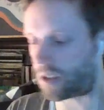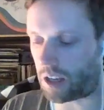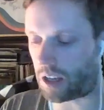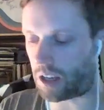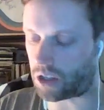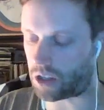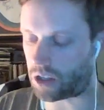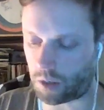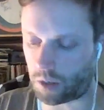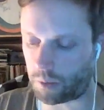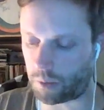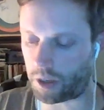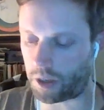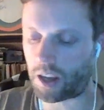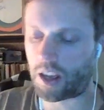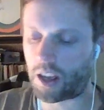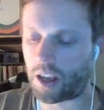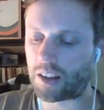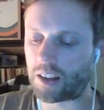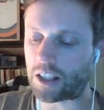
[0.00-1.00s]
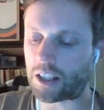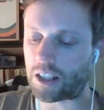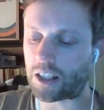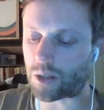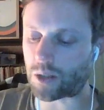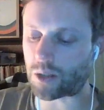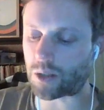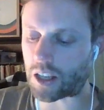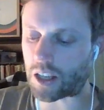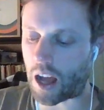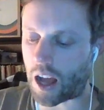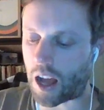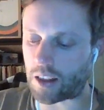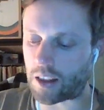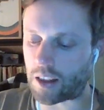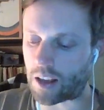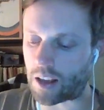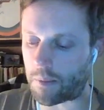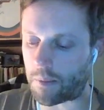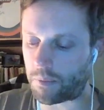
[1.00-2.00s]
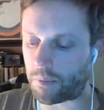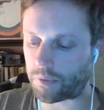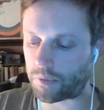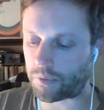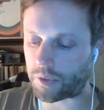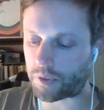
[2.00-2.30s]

last year, but this was a guy that,